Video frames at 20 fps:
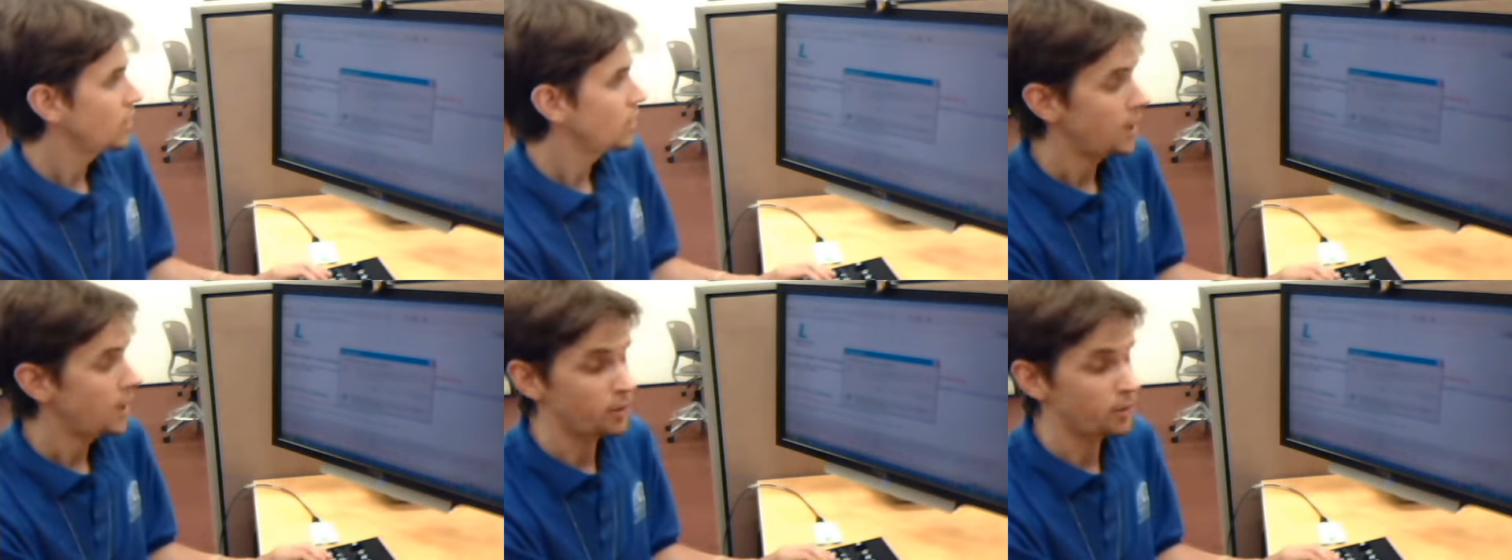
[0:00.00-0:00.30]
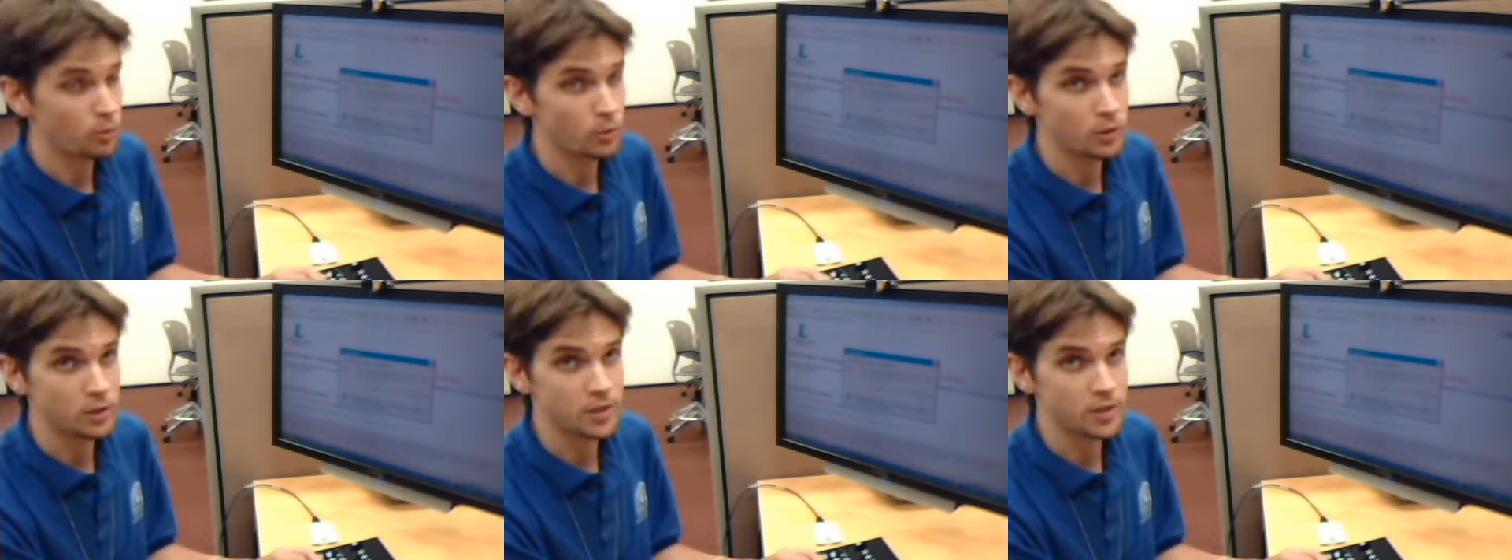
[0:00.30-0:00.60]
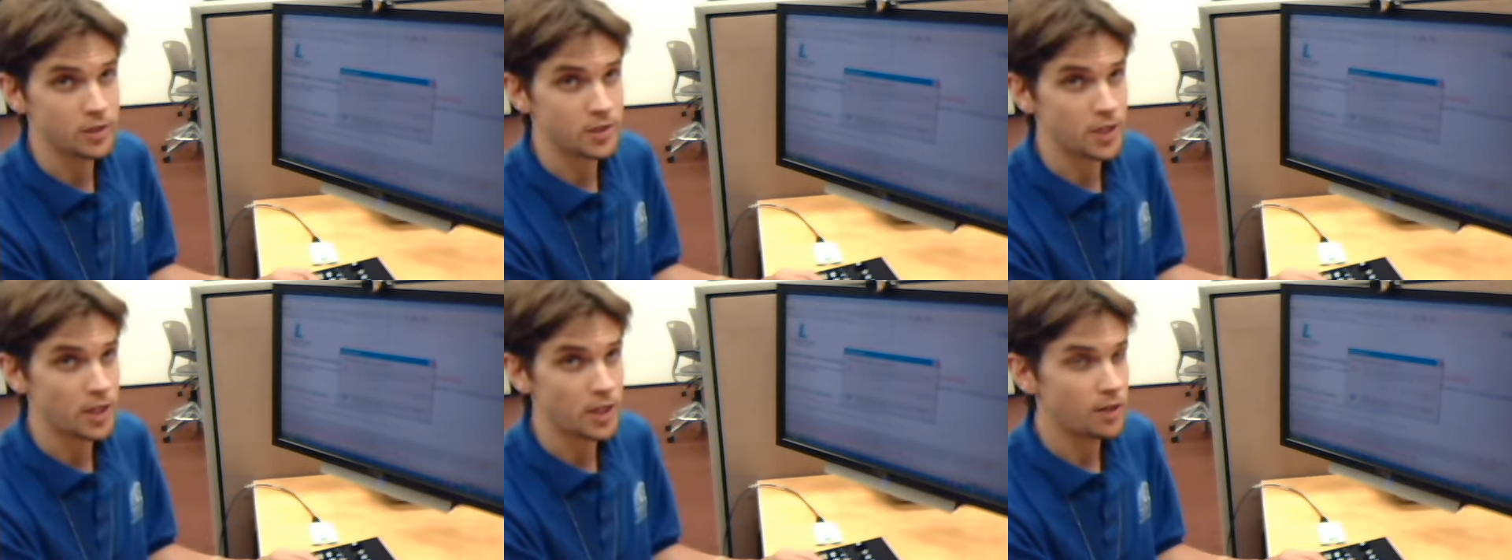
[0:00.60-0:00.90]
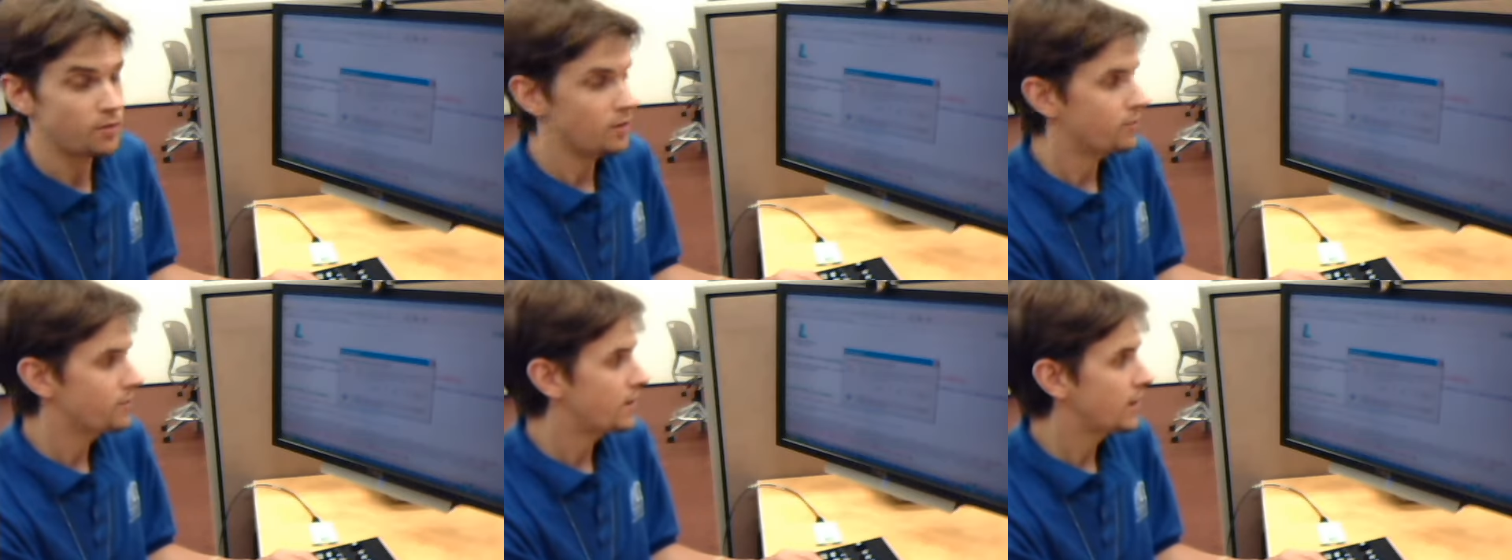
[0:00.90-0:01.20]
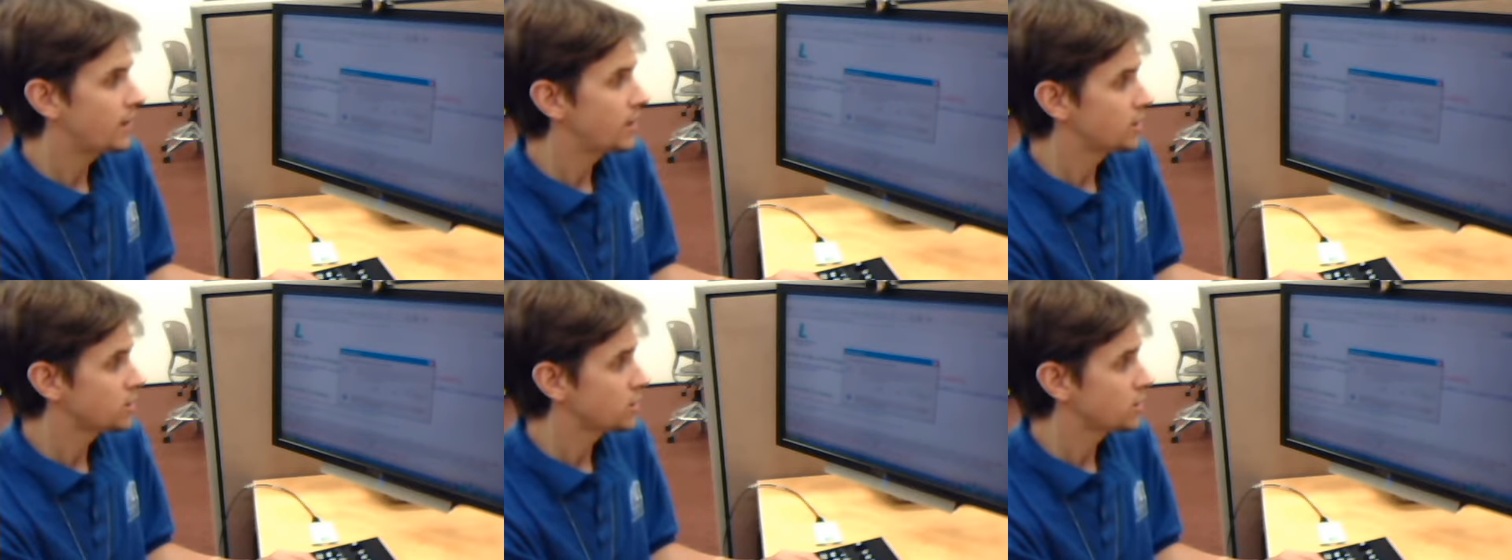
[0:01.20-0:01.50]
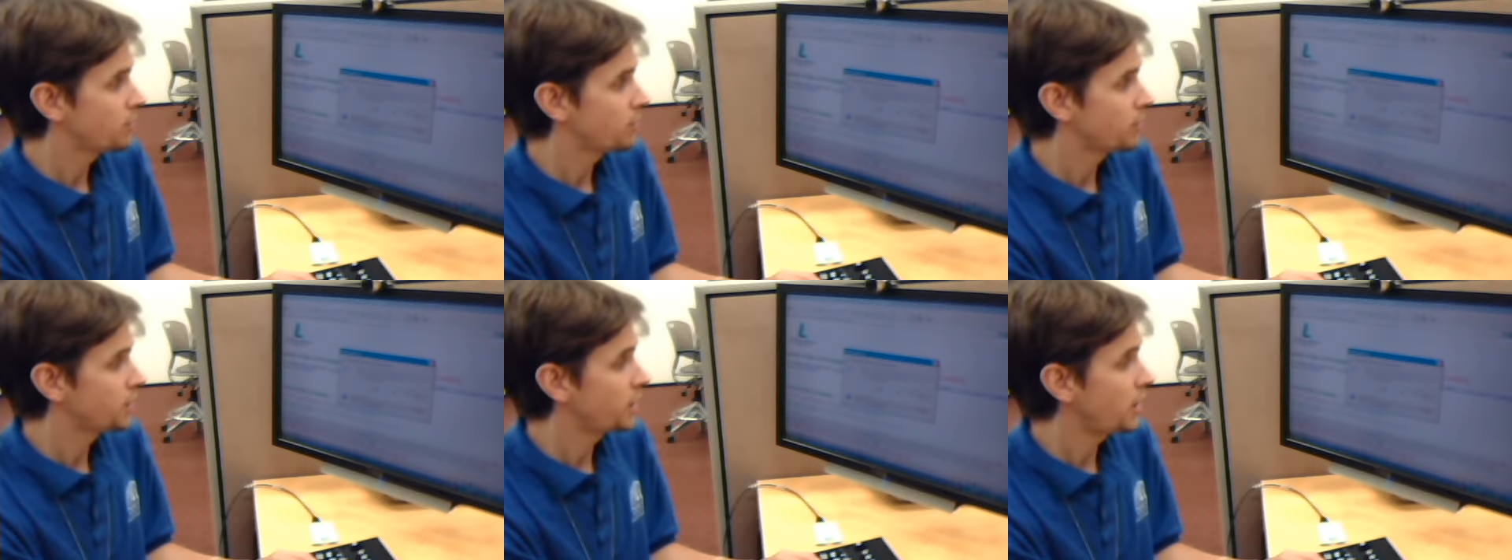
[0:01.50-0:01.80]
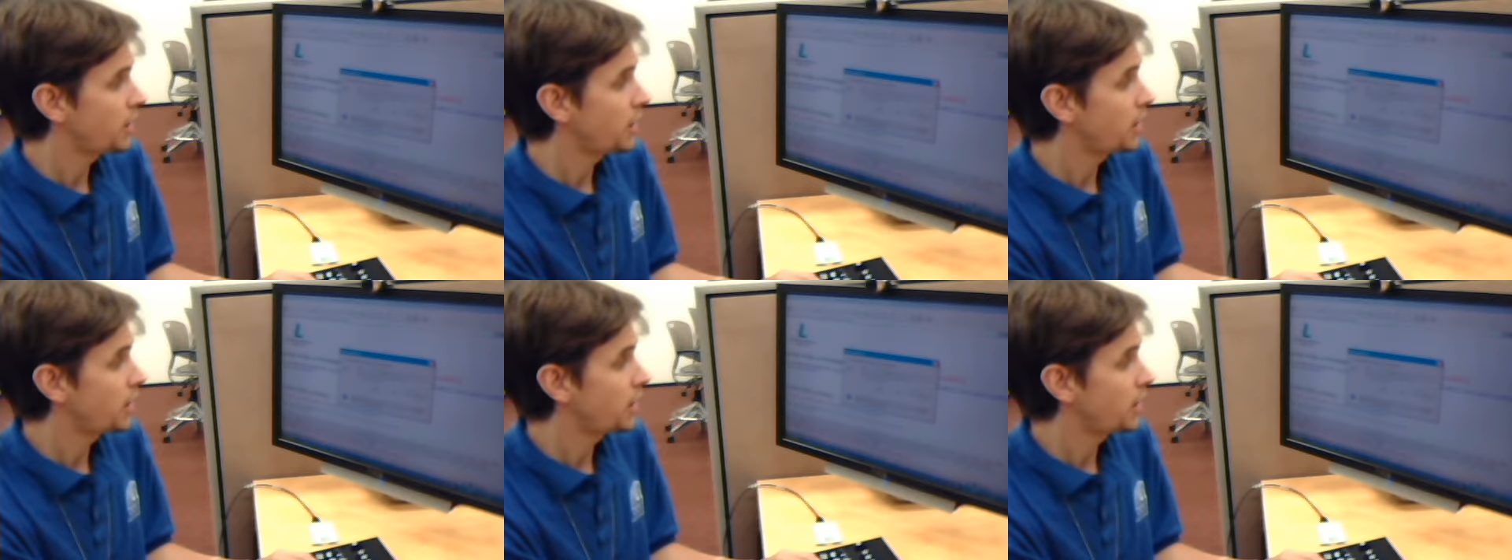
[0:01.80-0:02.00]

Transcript: And we want to save the file, so we're going to